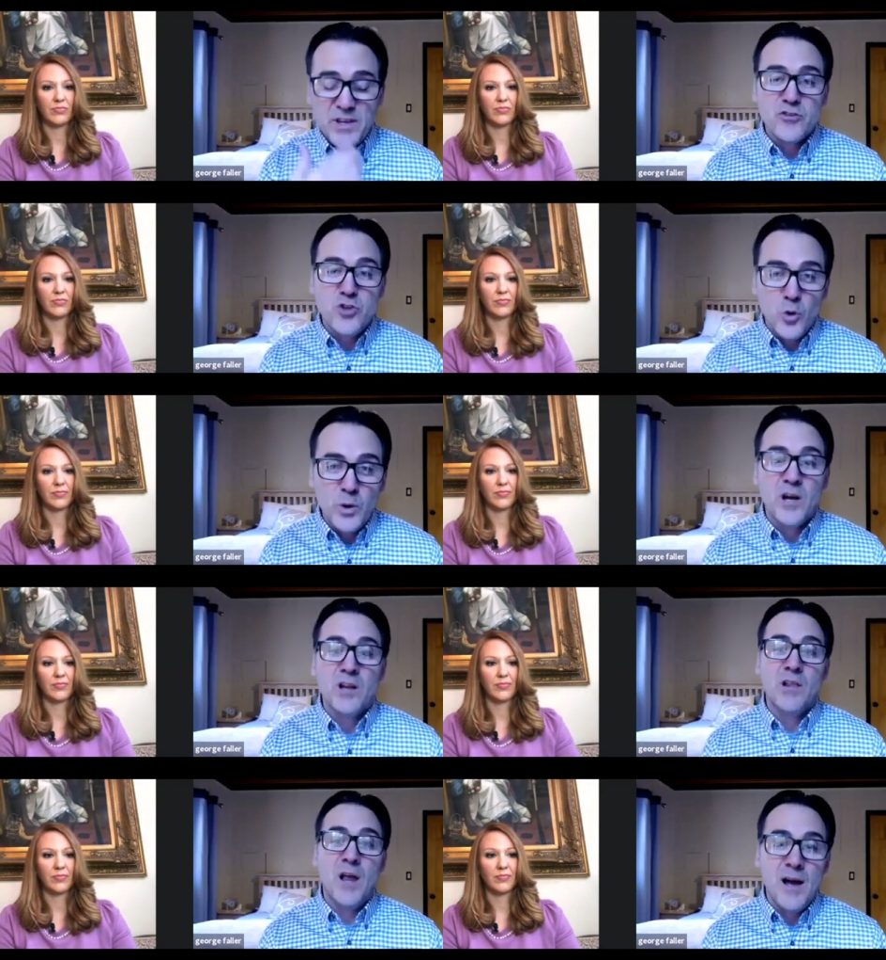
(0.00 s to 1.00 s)
Speaker 1: doing
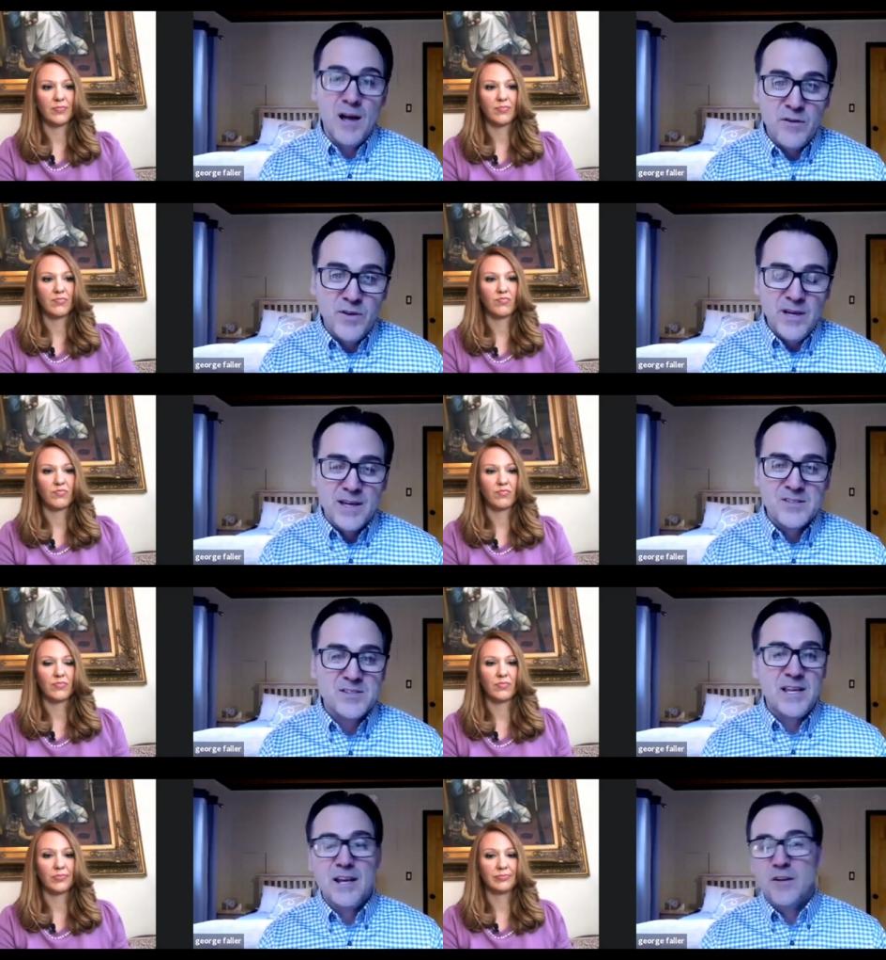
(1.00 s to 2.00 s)
alive
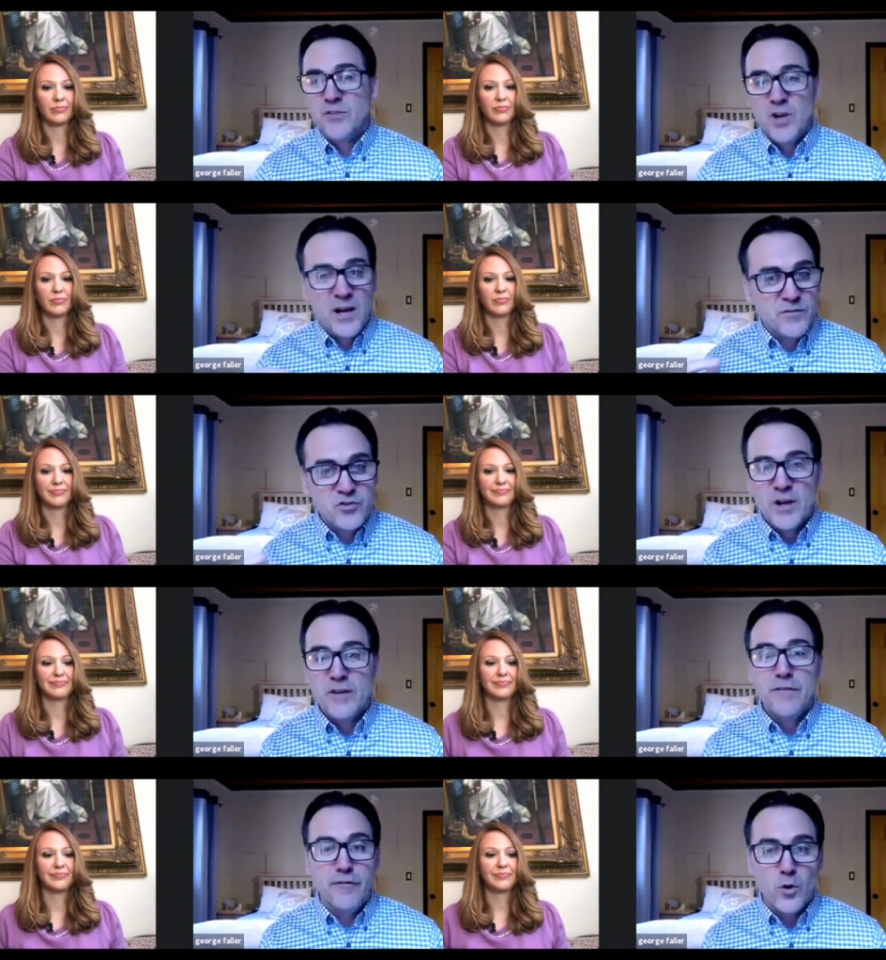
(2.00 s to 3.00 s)
instead of kind of trying to
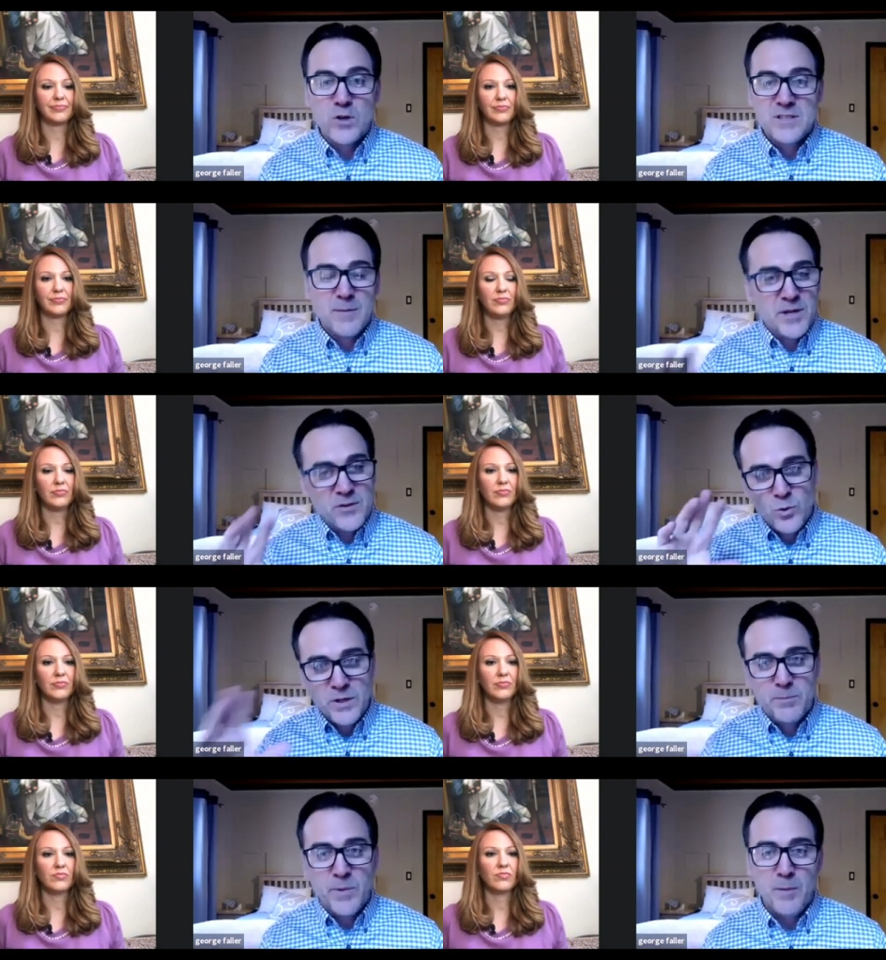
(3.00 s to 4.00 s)
force them into a,
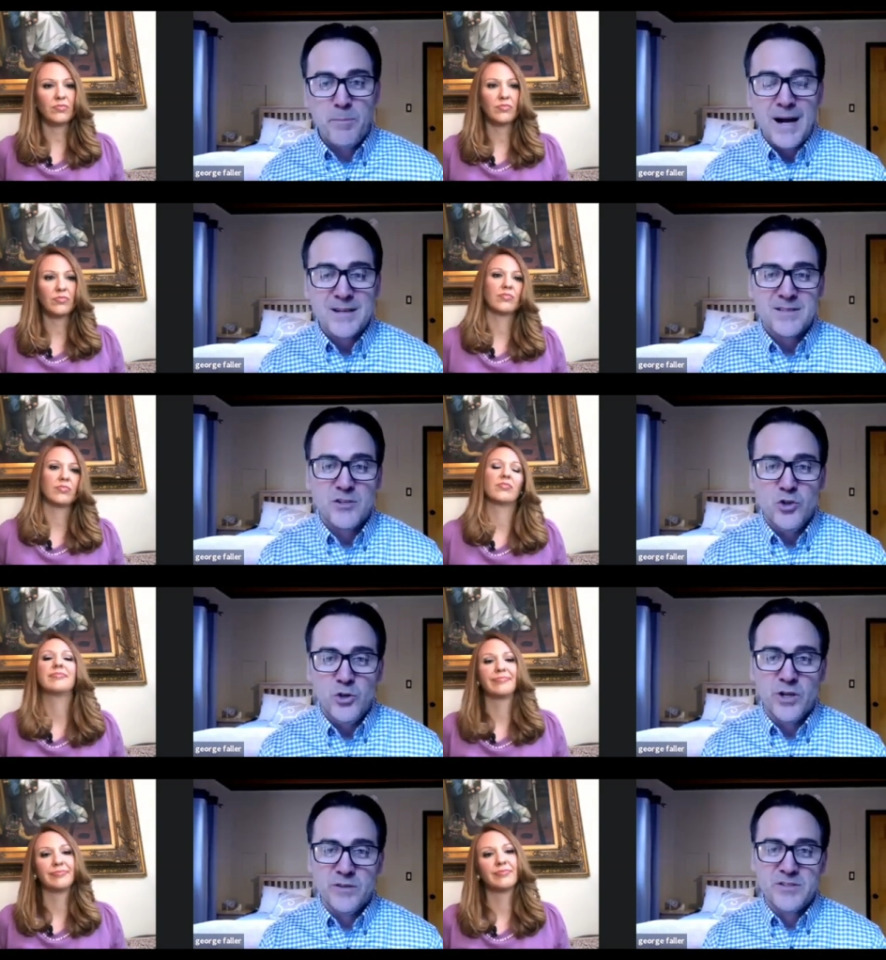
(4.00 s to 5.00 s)
a box that you
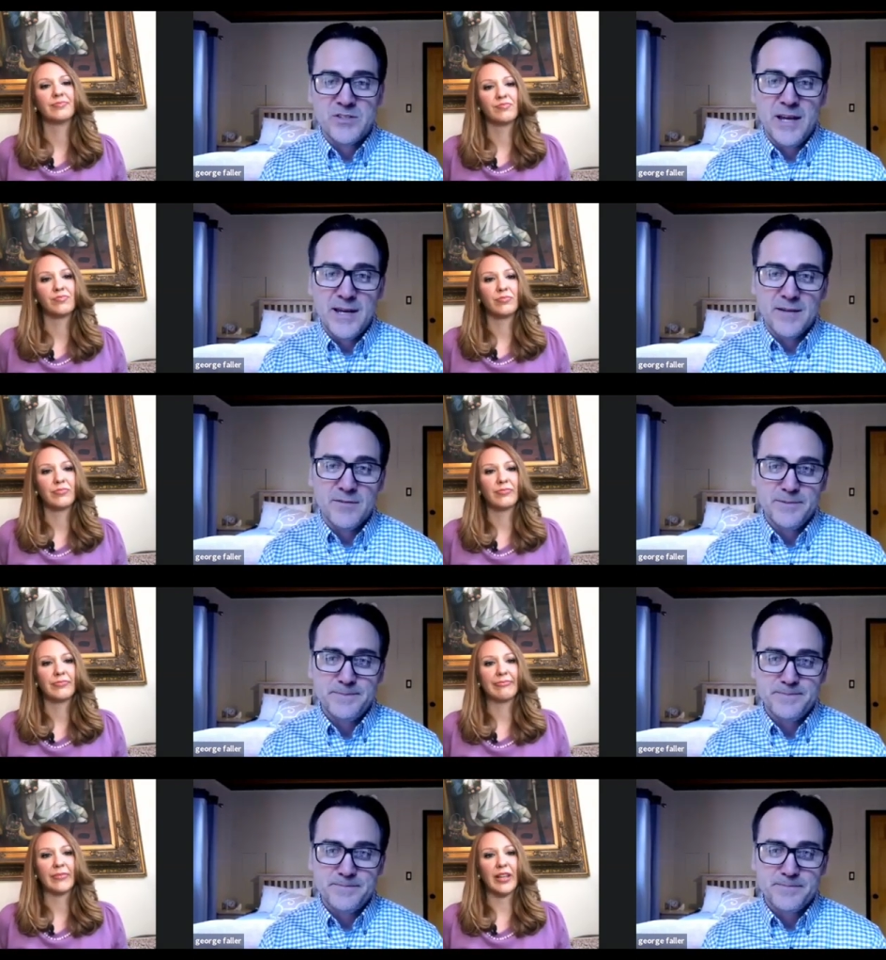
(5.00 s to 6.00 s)
can understand
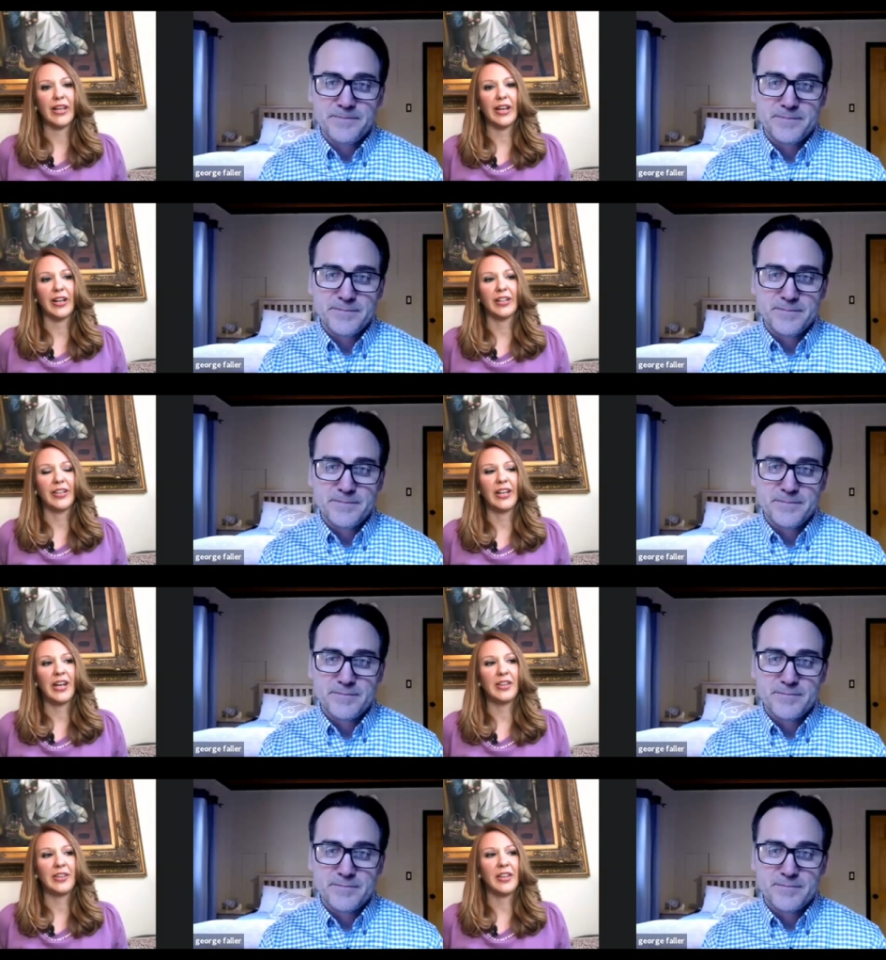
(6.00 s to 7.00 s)
Speaker 2: yeah, and
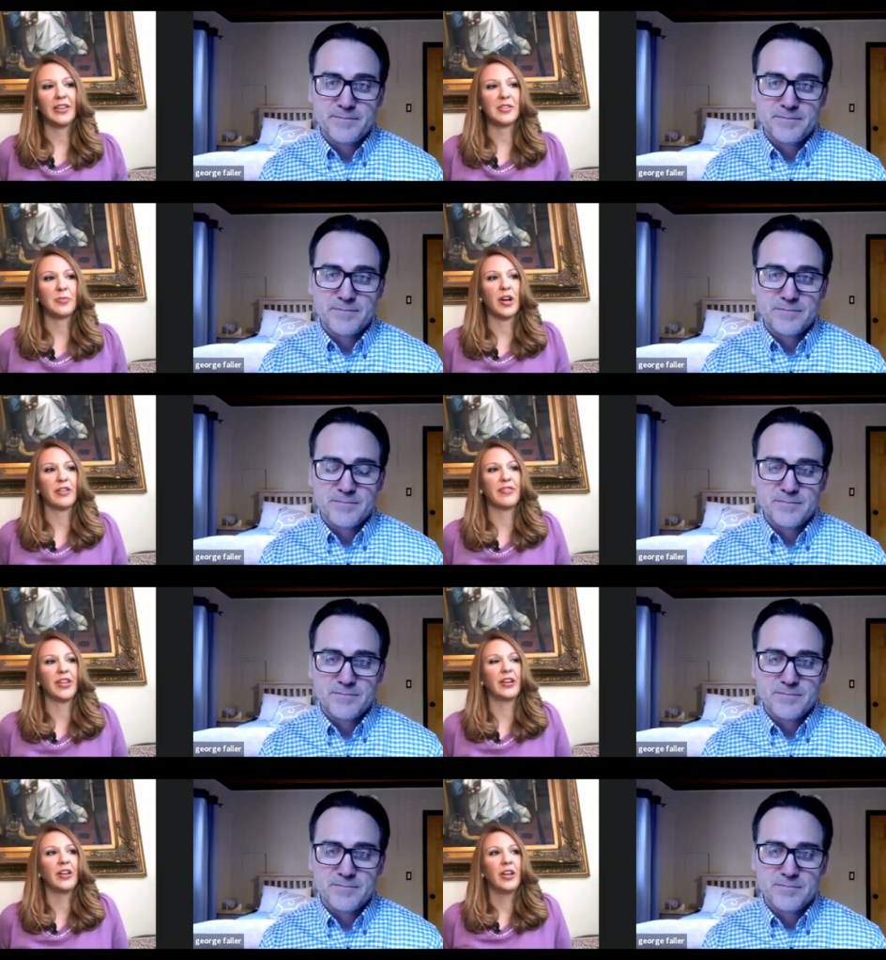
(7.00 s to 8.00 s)
I think that's part of
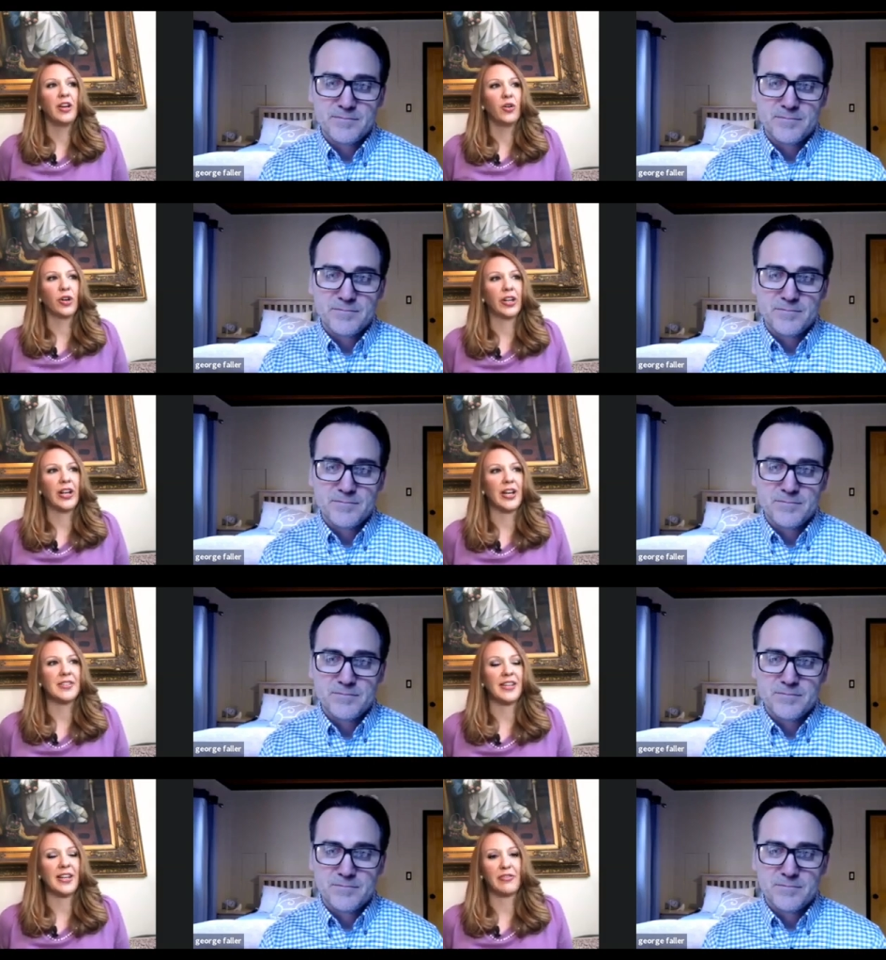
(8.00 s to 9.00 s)
the
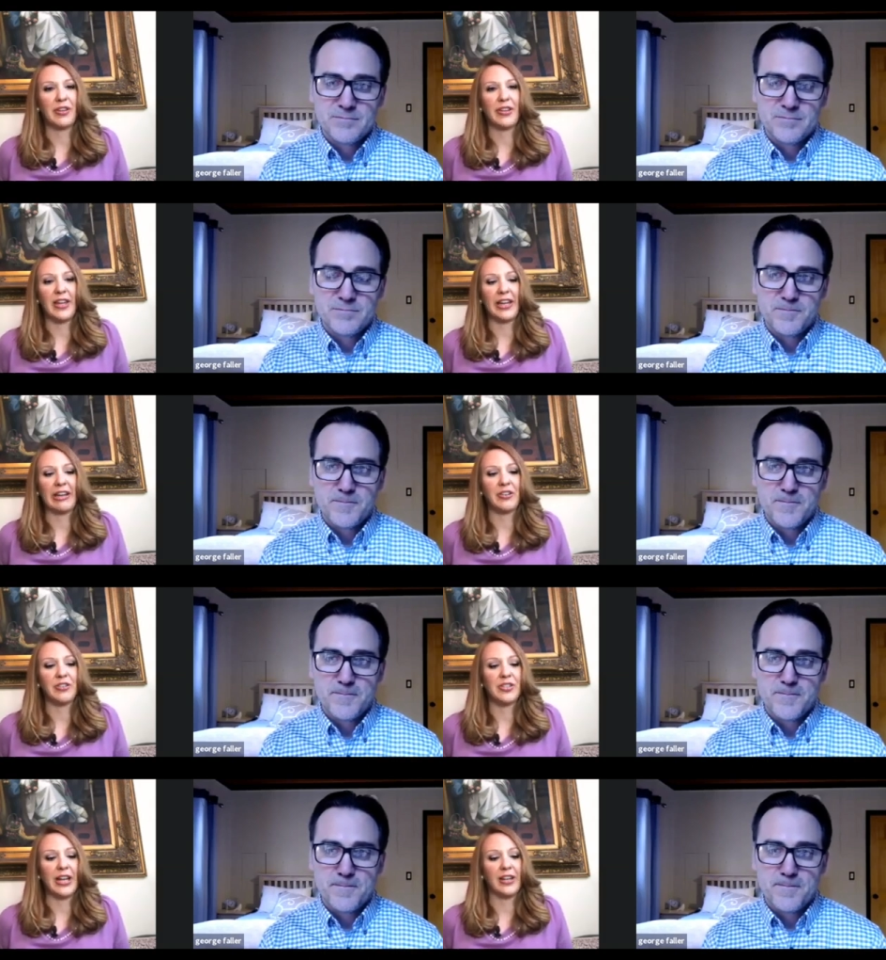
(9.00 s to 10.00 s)
organizing everything and
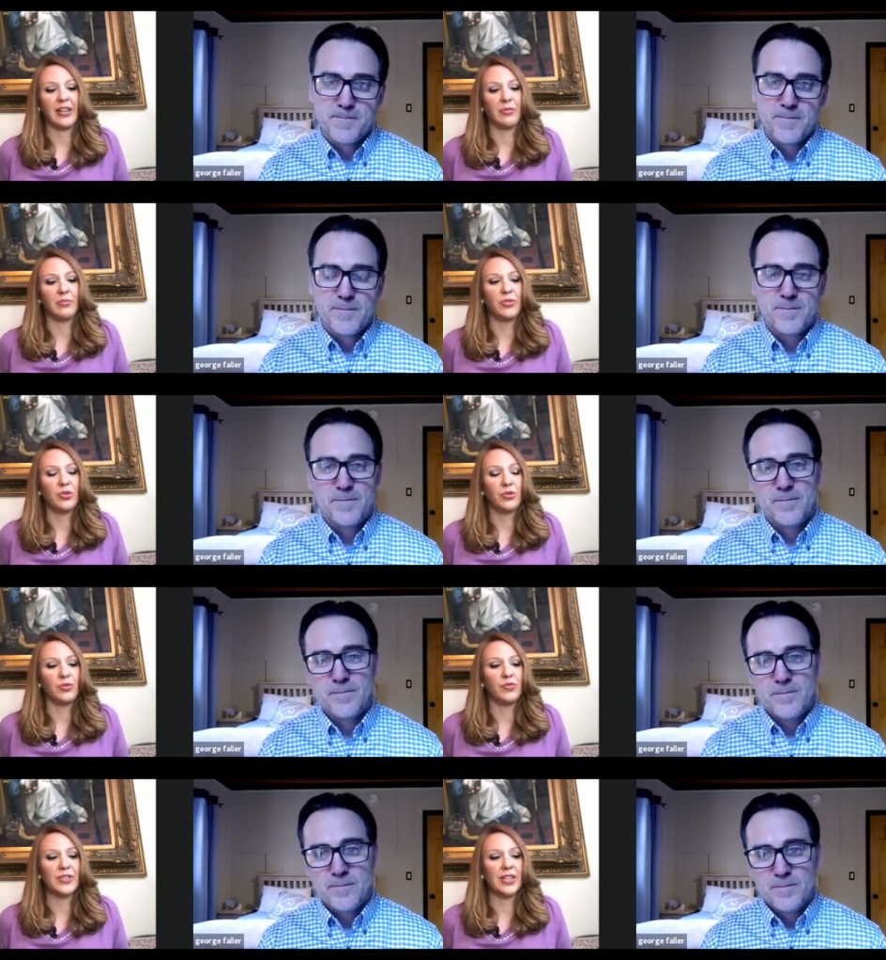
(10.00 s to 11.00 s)
understanding the moves